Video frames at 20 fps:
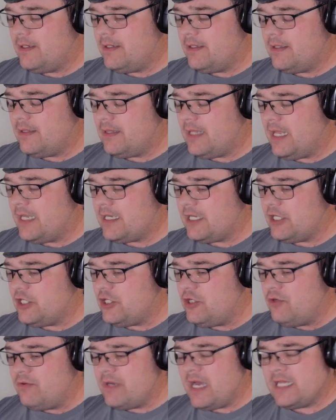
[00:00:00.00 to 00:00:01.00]
like
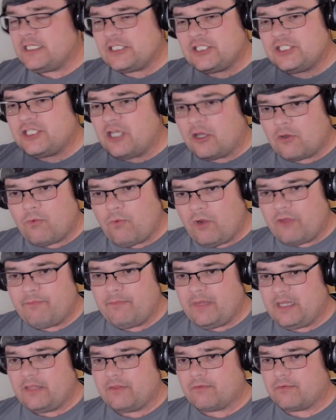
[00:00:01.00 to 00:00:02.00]
you guys stuck with
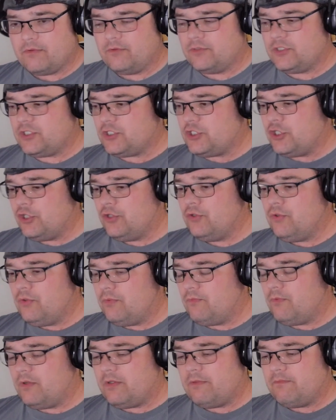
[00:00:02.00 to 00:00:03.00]
me through
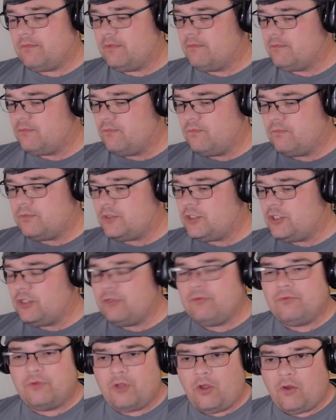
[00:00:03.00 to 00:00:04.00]
two
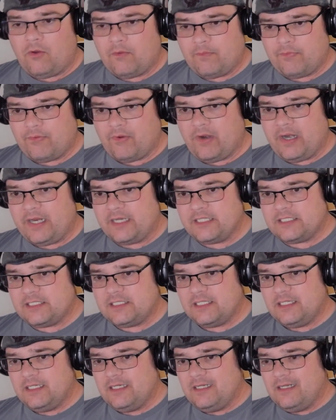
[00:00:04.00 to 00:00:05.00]
long
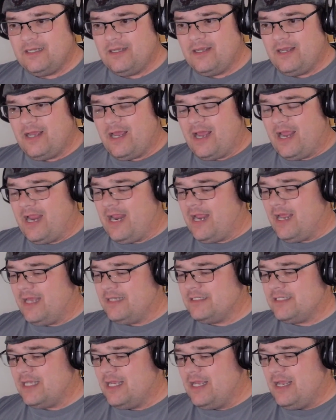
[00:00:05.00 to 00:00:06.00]
breaks,
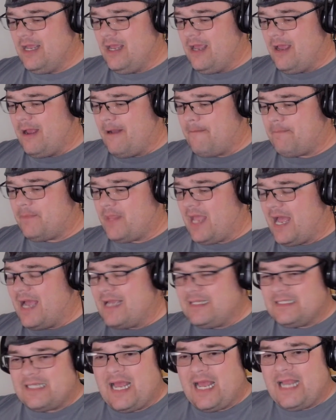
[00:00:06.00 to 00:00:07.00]
and
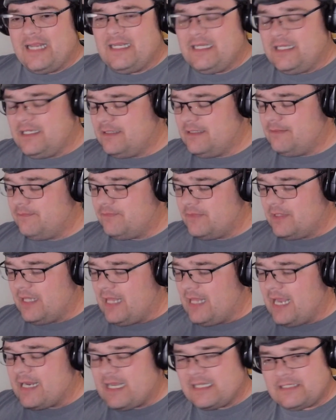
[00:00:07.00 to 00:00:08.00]
like I
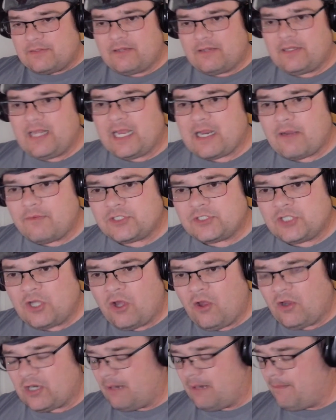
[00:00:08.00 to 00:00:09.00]
was
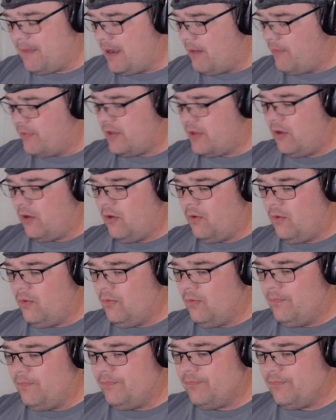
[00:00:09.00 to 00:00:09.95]
talking about with the whole.